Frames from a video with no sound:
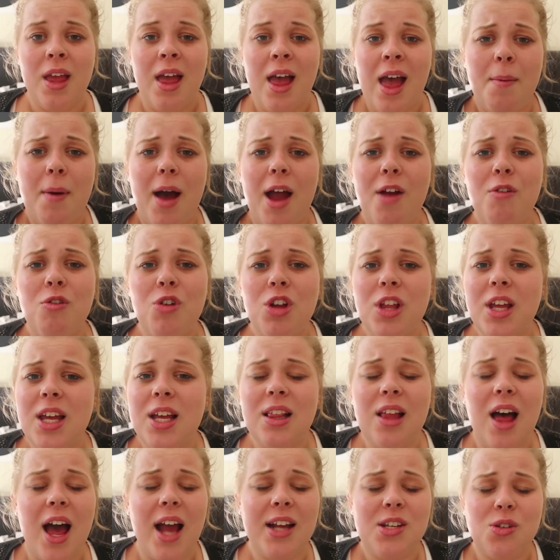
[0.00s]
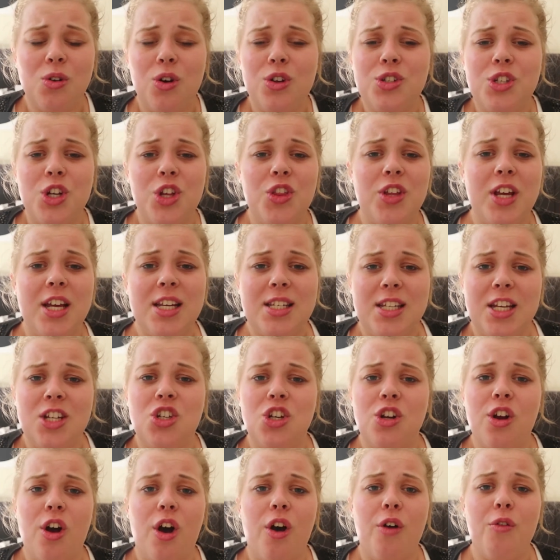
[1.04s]
I really liked also the
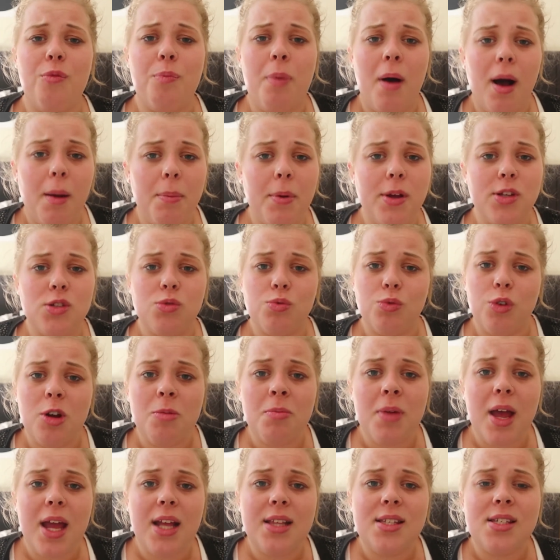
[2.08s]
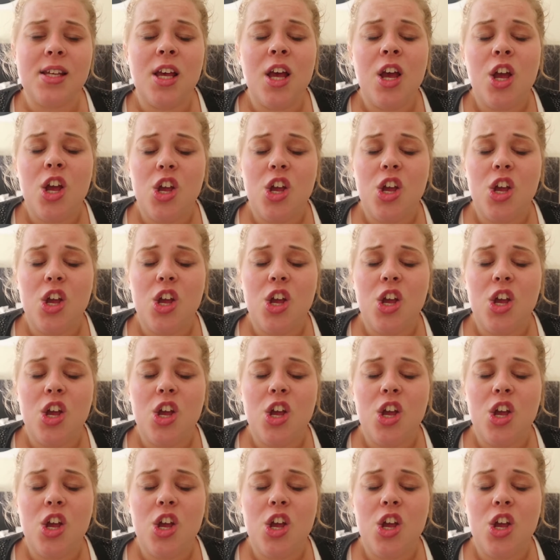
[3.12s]
addition of Pablo's roommates.